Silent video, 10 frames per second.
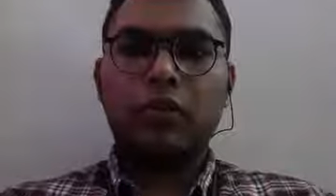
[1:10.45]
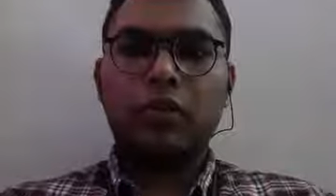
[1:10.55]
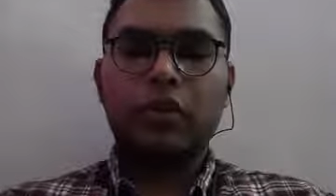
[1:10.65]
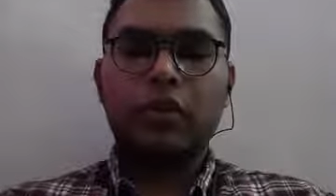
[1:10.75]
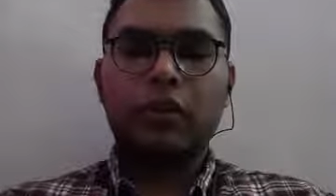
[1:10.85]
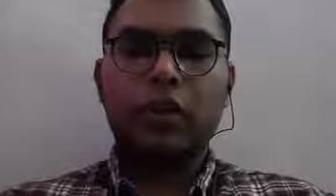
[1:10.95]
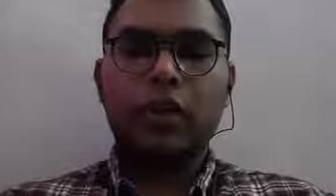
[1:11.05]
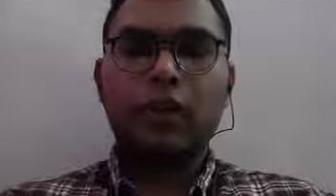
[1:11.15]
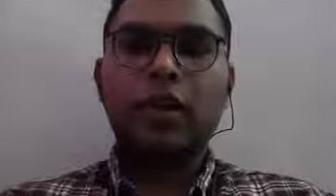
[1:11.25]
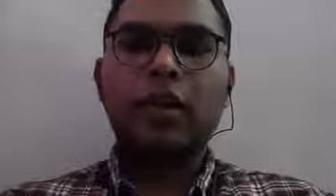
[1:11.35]
First topic
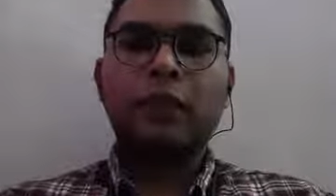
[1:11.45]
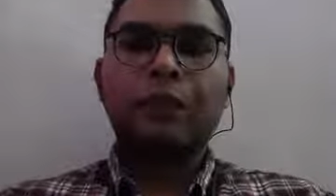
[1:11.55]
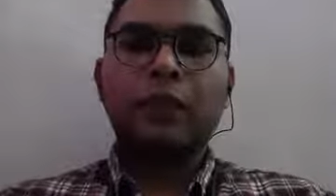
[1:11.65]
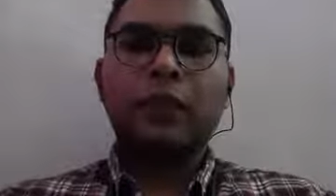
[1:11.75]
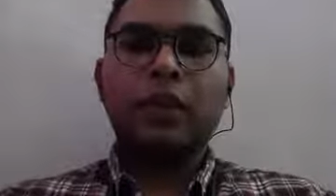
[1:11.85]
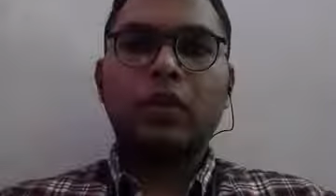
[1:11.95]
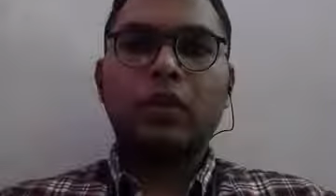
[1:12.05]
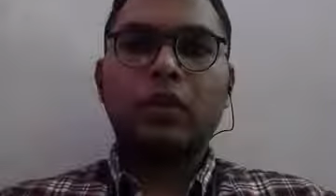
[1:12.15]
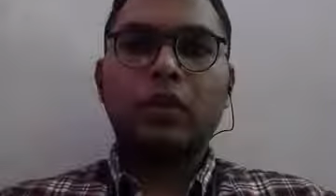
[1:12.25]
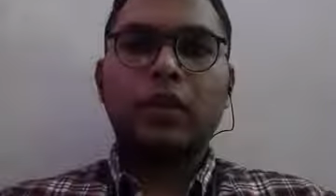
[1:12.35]
is that
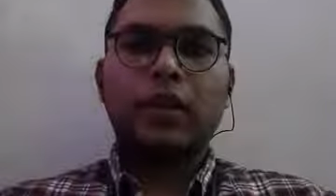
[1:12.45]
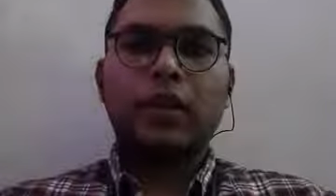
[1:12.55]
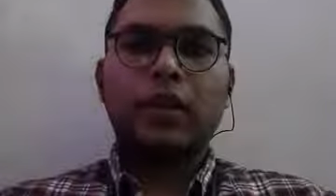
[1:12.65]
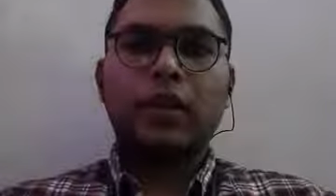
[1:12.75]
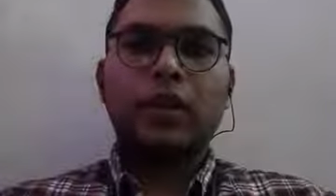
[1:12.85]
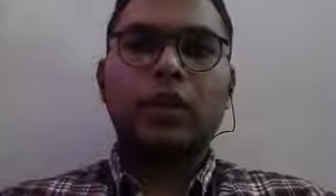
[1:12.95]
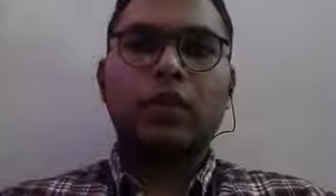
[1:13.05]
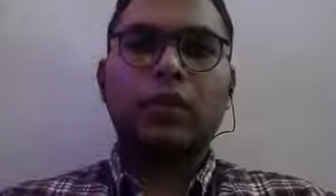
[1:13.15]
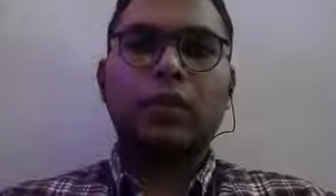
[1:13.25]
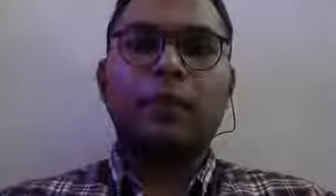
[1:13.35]
what is an array.
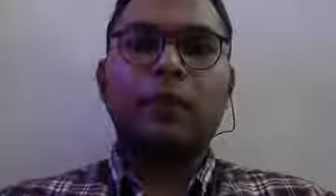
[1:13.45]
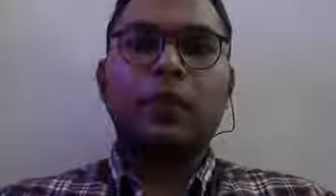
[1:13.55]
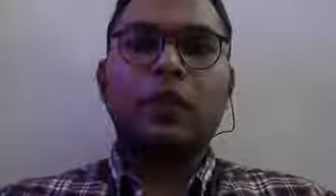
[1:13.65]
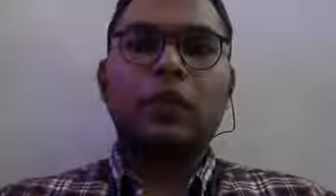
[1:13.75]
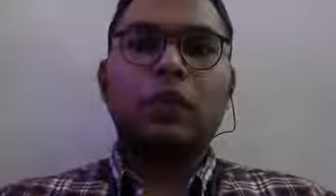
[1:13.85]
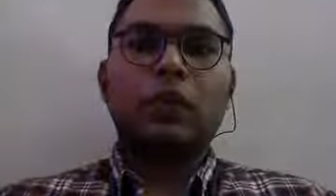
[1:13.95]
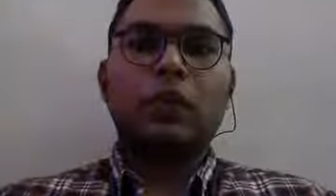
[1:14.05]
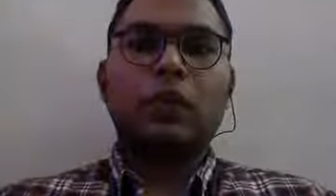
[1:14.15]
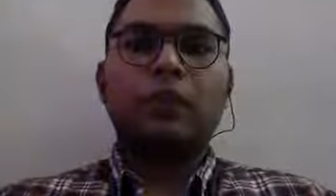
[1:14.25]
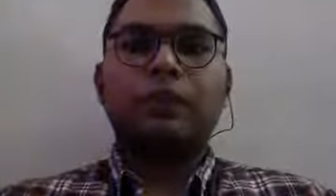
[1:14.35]
Okay,
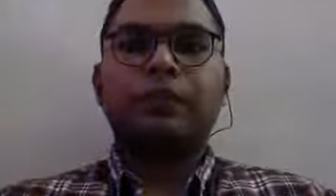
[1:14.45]
so